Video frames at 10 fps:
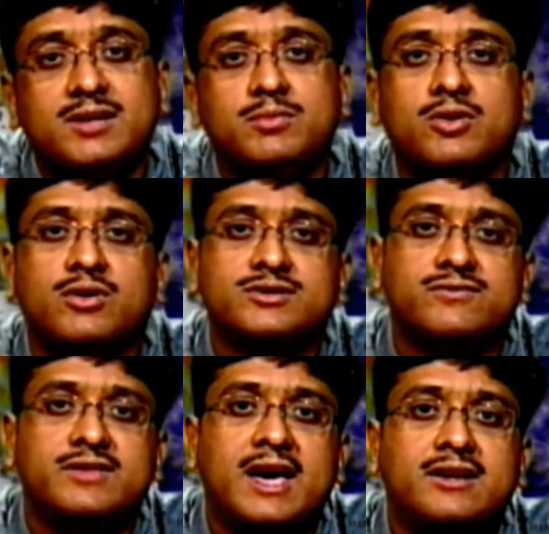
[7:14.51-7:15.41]
Because of
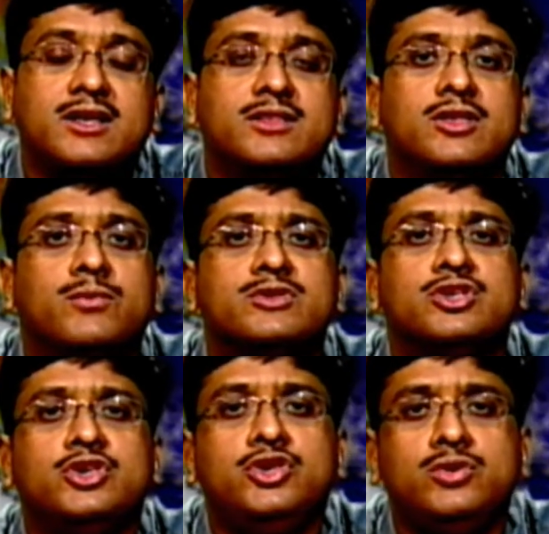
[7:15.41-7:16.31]
that there was
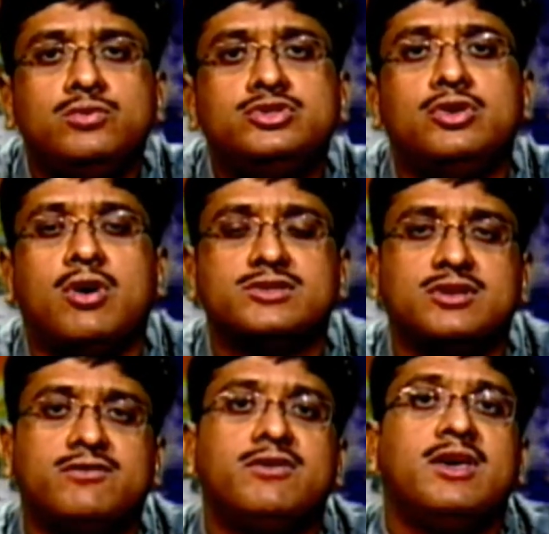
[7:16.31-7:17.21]
huge loss
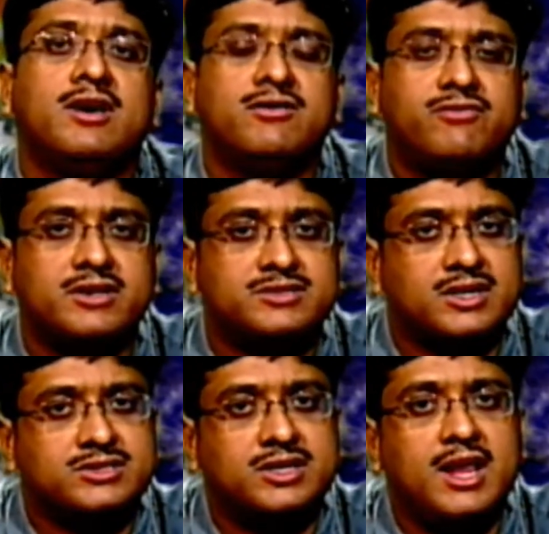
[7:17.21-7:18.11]
of
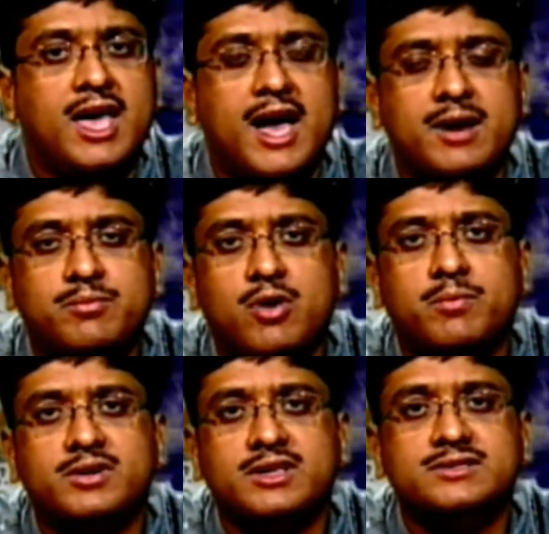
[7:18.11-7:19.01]
infrastructure and
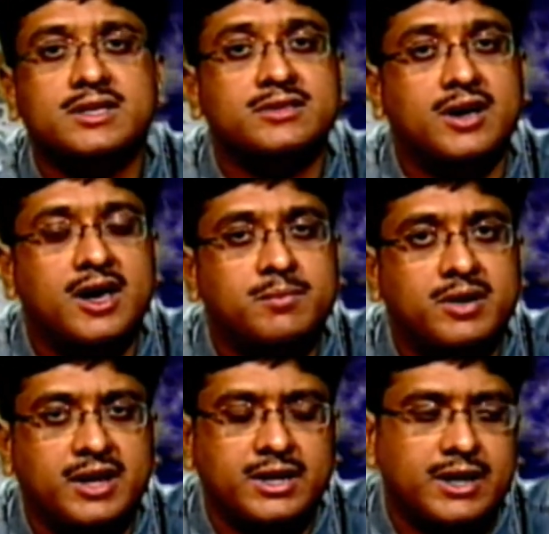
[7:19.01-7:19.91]
properties in the urban
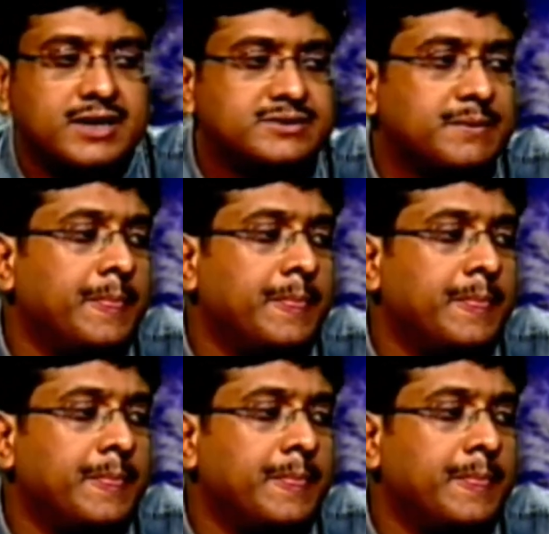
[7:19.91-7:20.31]
areas.